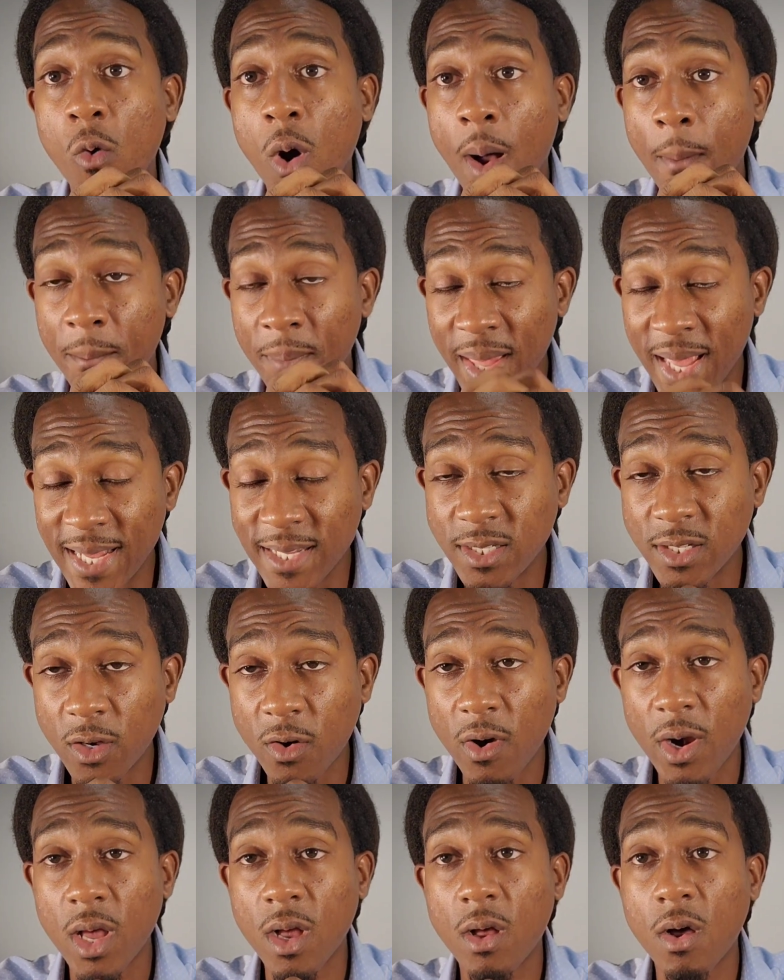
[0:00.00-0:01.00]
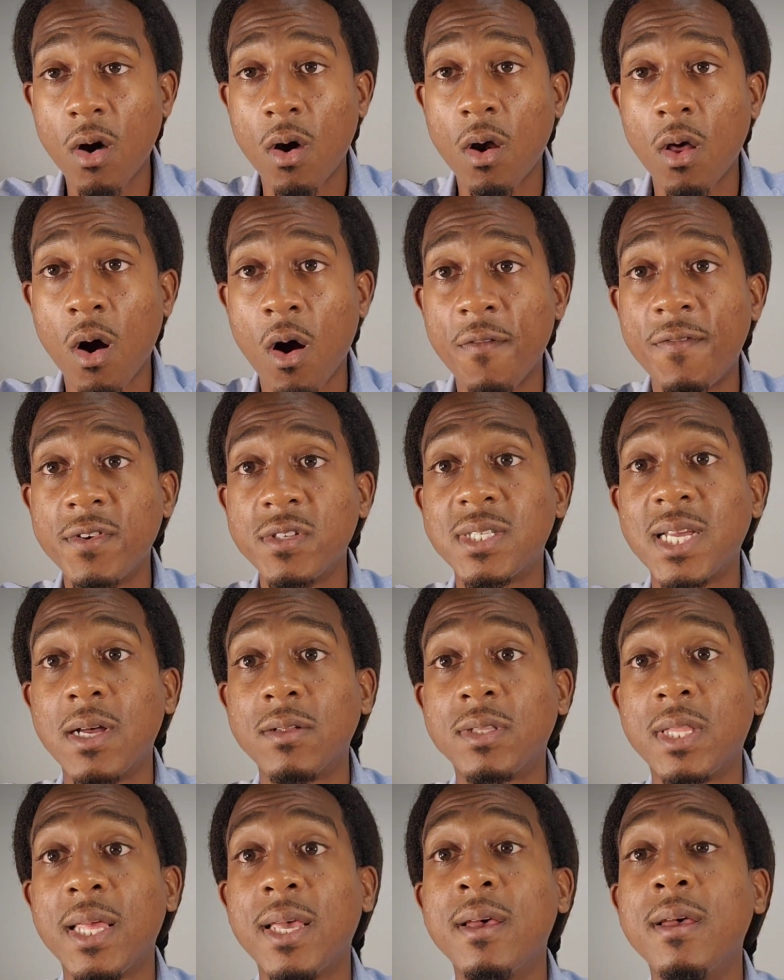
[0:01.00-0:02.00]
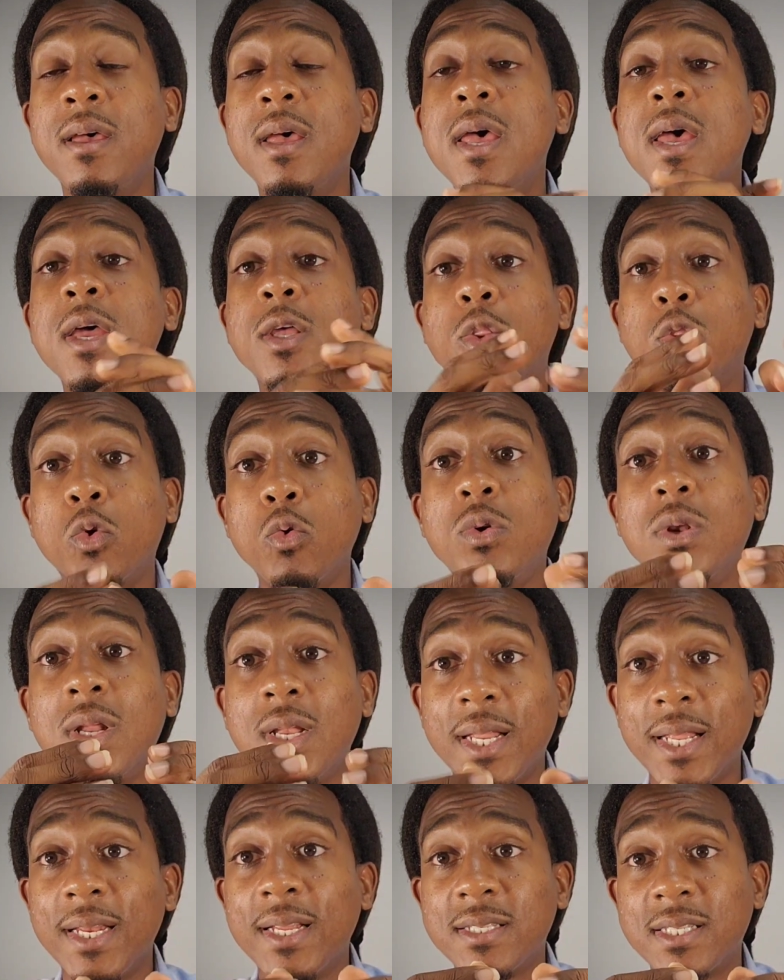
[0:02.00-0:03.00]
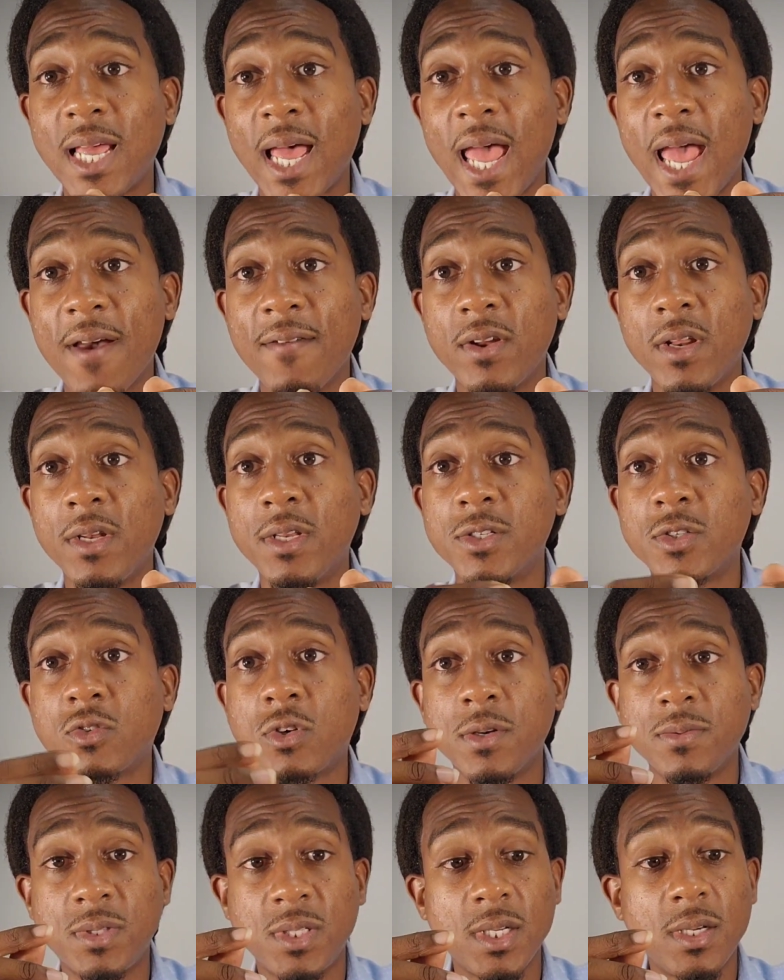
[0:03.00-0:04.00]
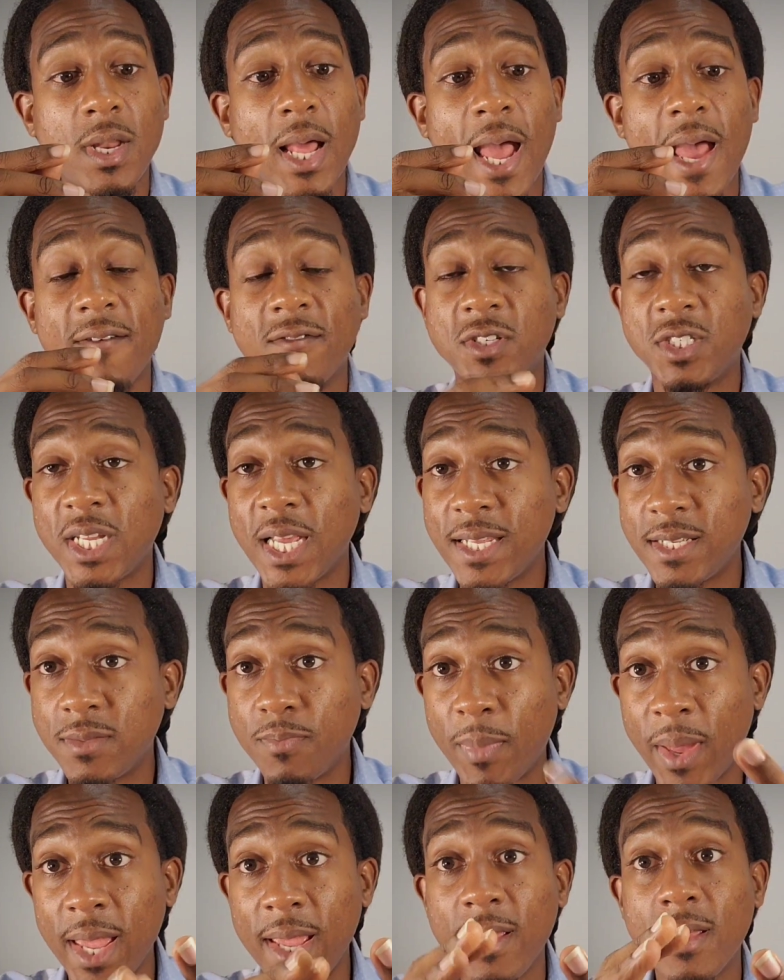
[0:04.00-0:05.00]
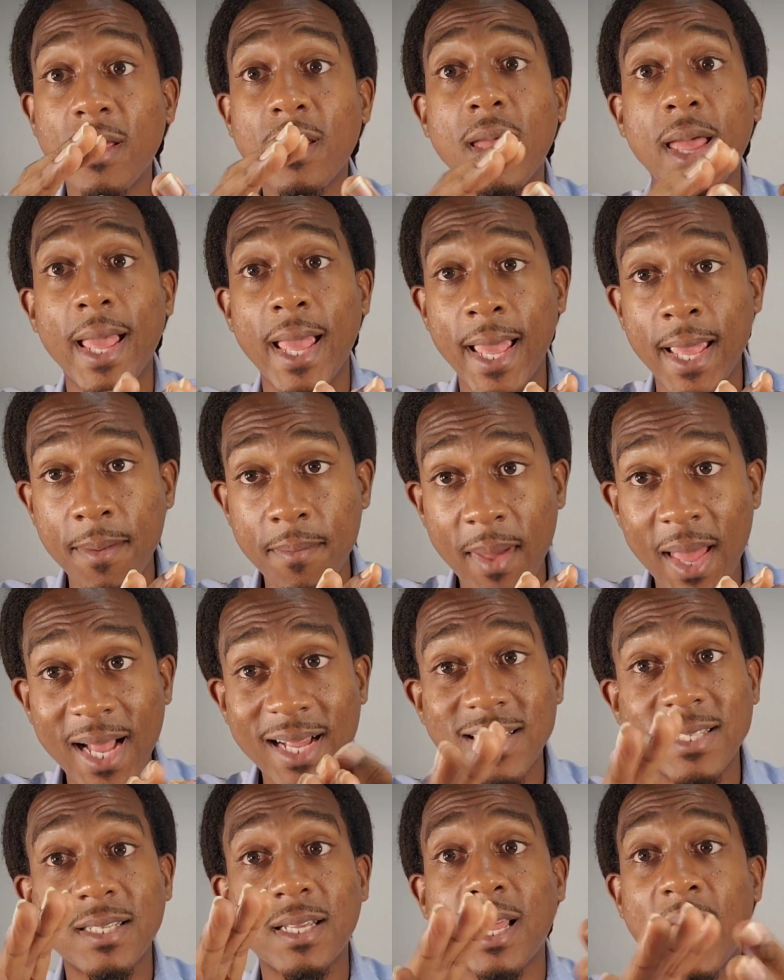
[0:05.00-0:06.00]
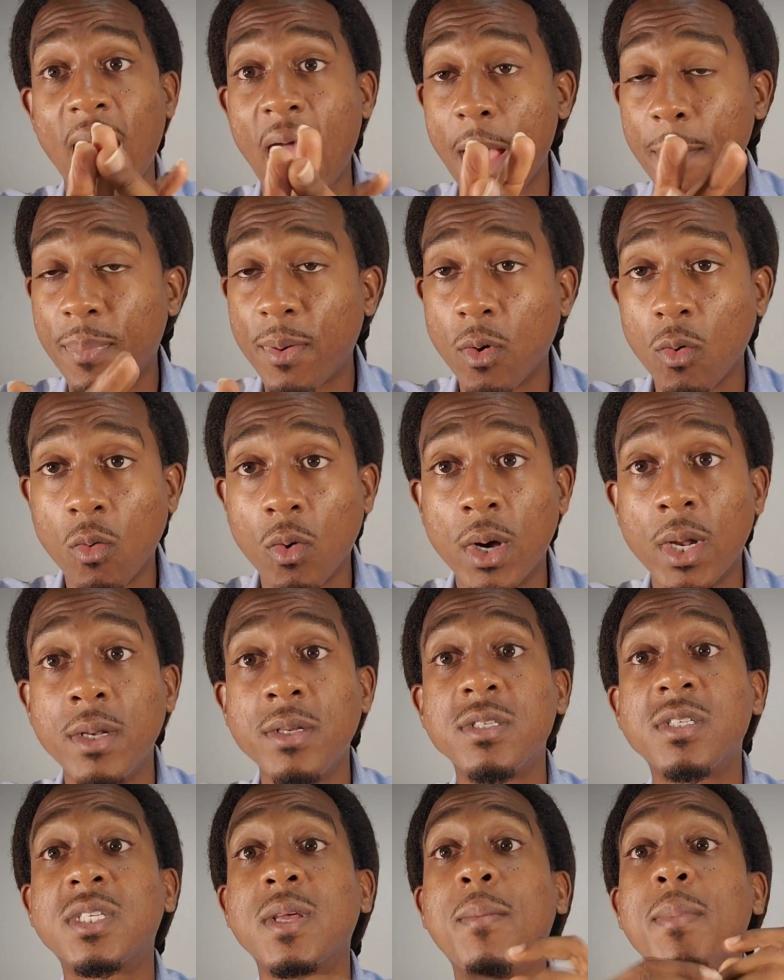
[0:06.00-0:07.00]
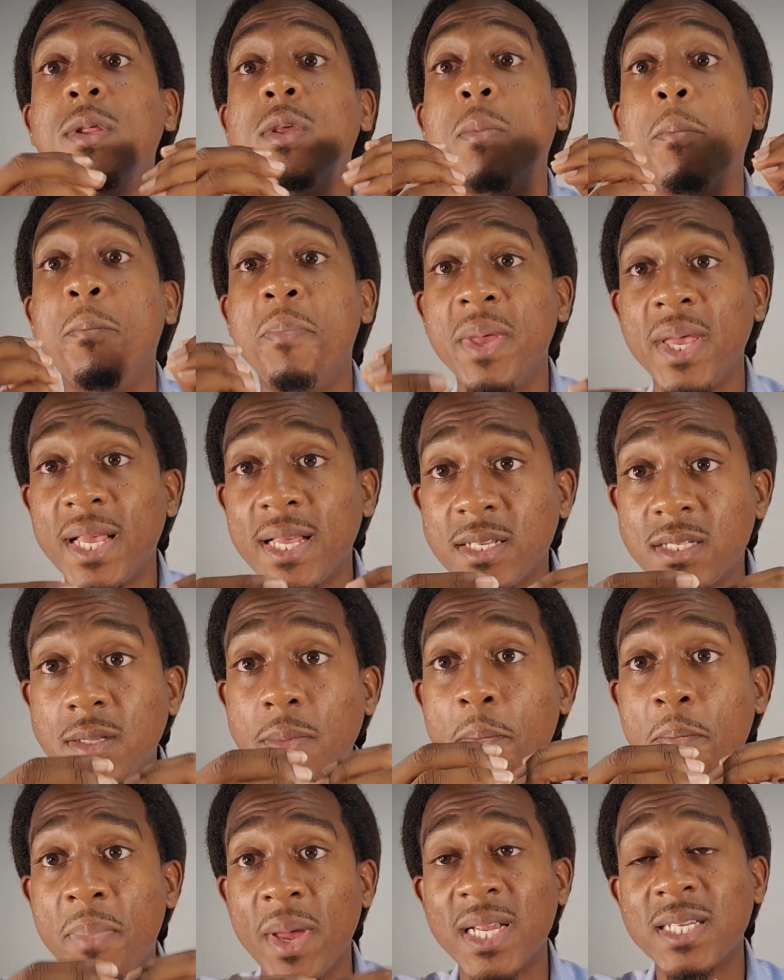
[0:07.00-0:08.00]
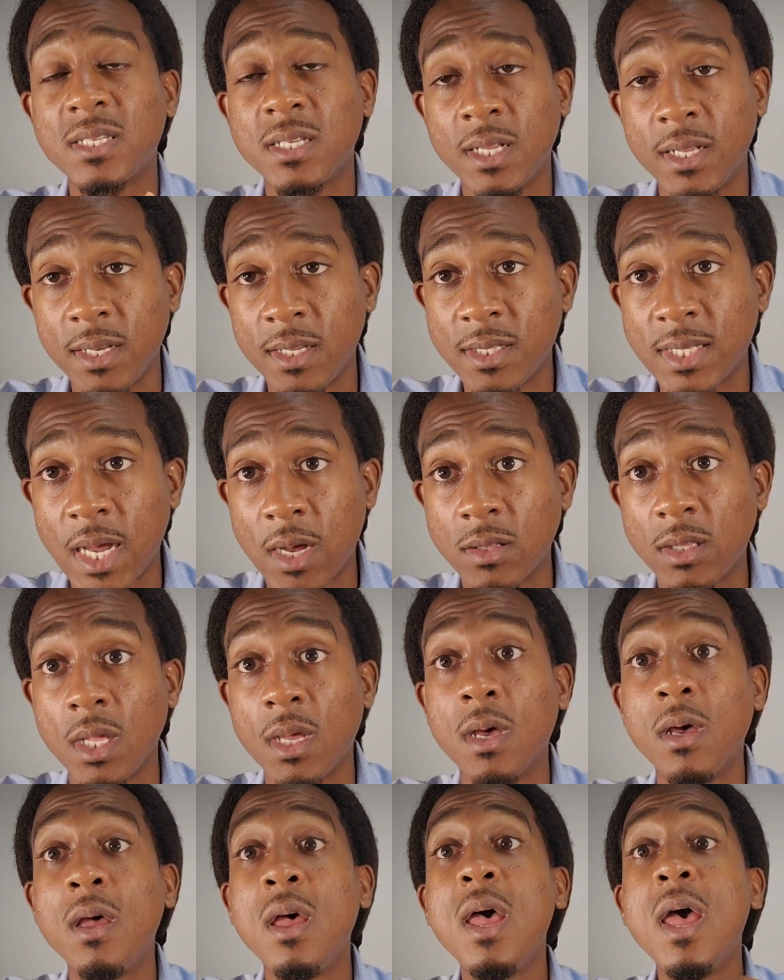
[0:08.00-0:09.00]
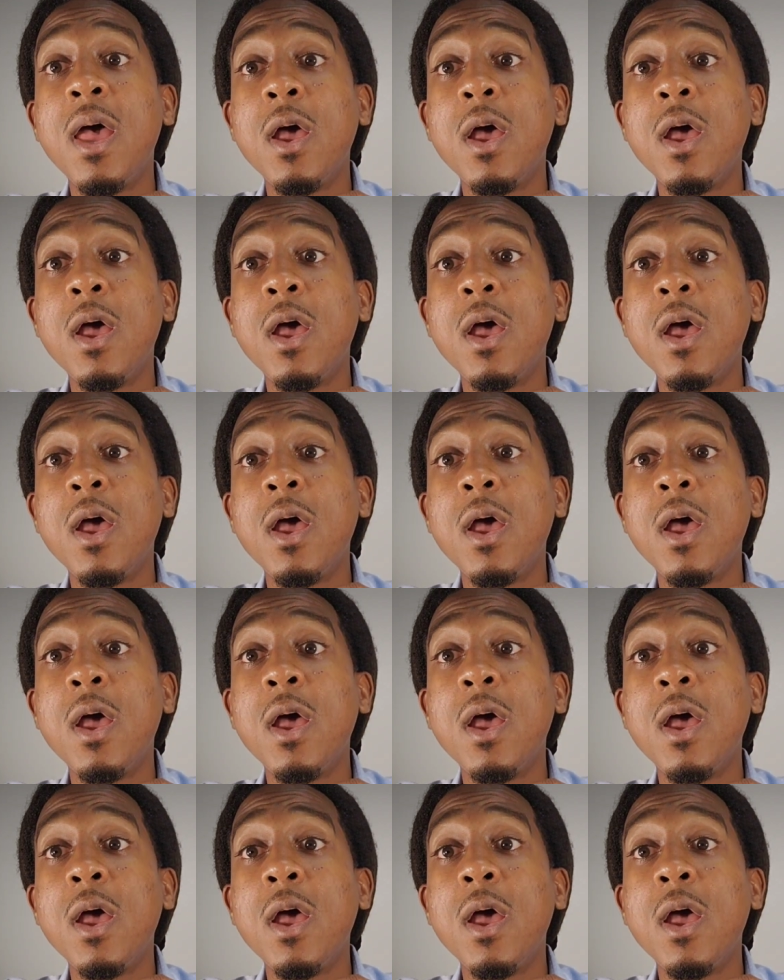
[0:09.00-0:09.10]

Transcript: amazing credit card offers out there through the lenders I have in the description. I have Chase Bank, Amex, Capital One, some of the biggest and best lenders out there.